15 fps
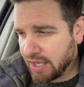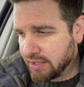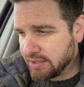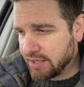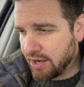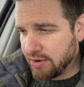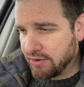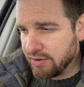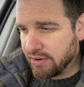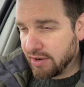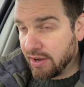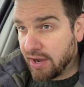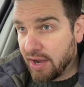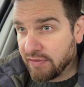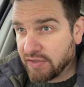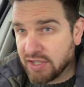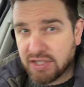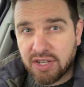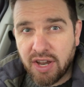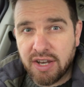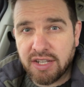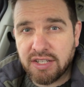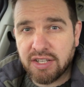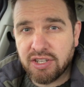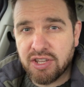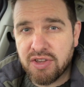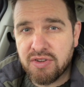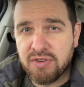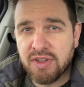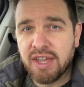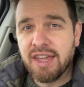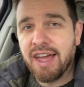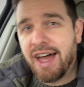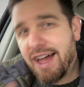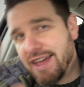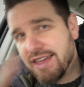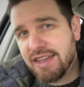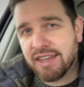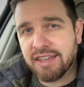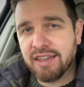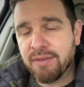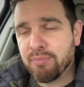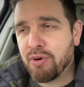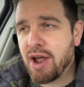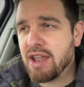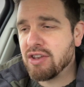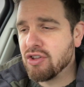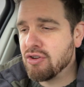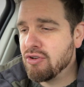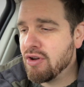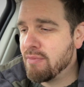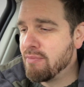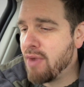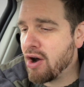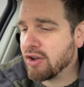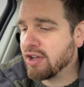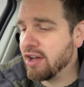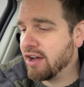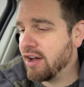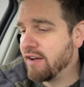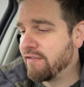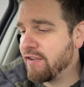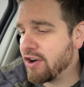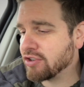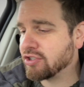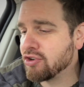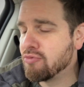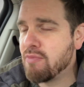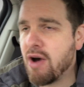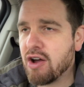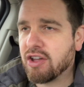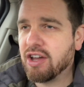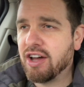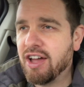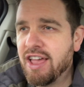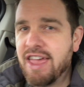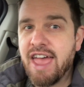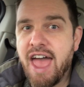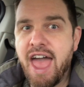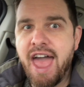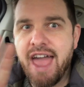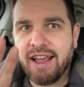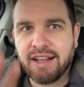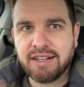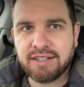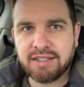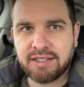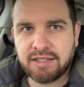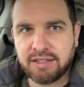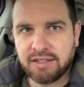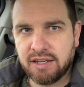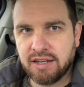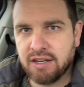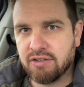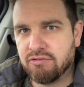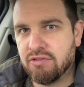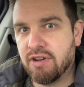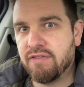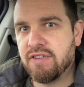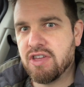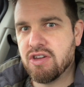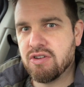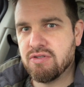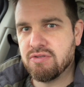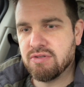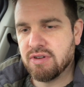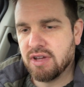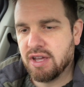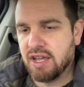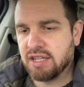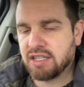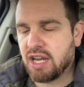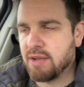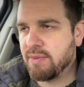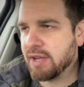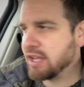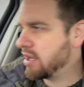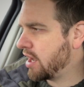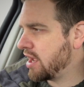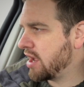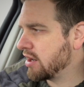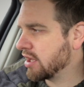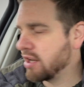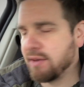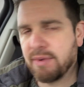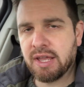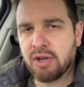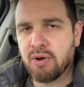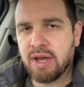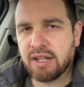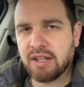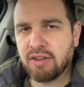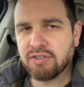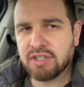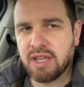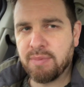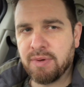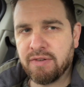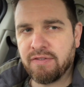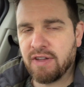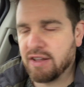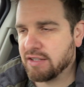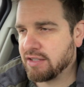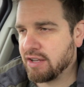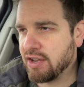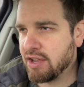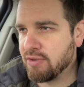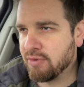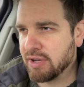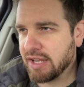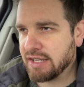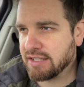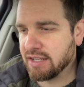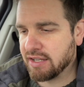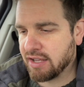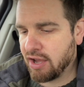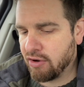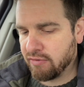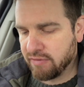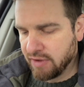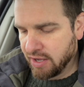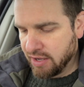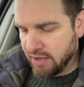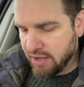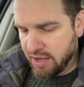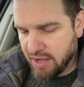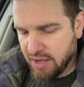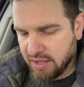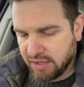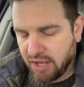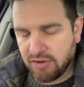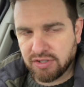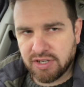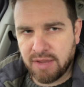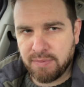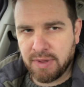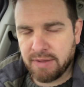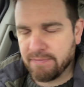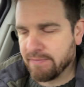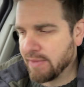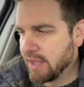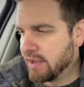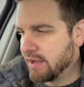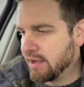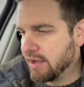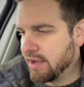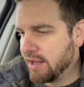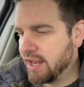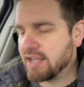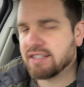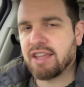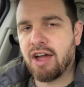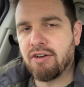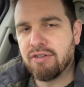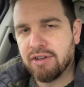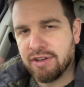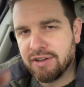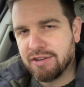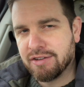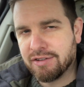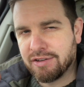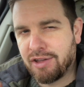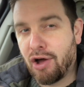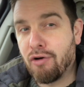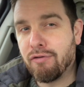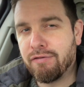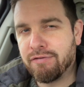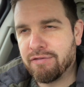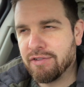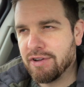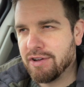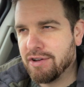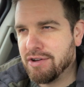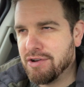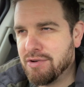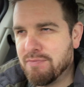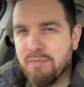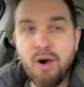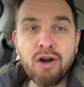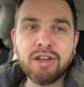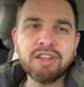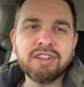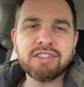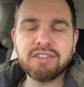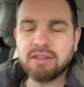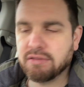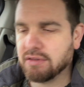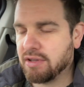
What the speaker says: so I've decided to do a brand new Mokka, a Vauxhall Mokka X review. It's only going to be quick. Don't skip it, fellas. I know you want to get to the Golf. Don't skip it. Let's go. Golf Mokkas.